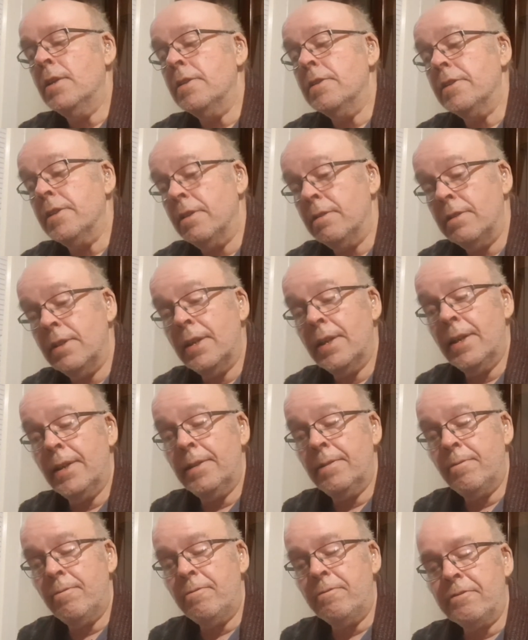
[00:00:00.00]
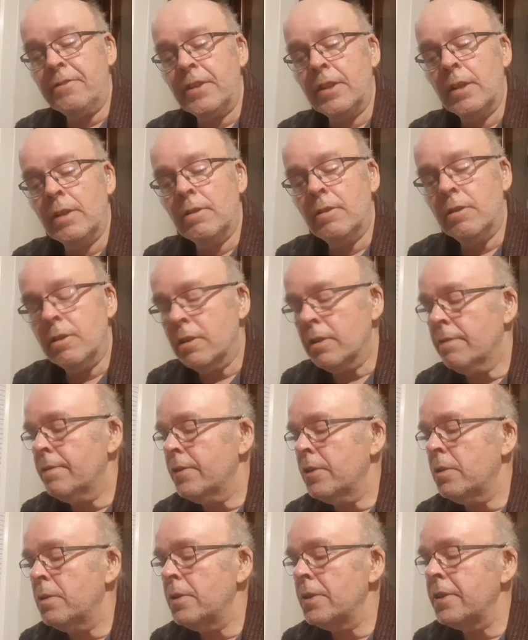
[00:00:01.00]
So yeah, looking
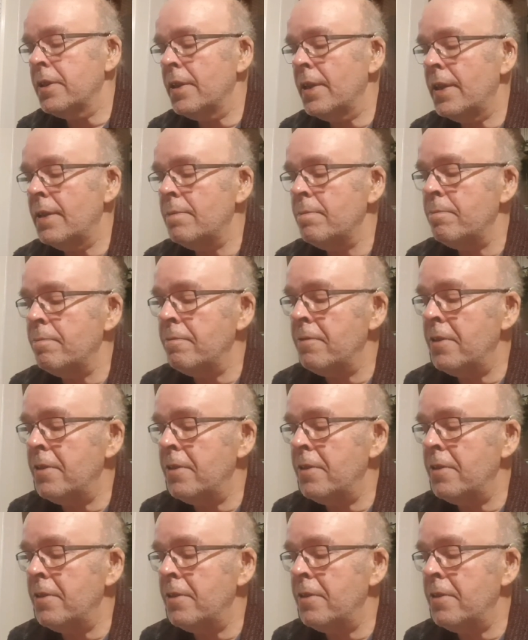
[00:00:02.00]
forward to them.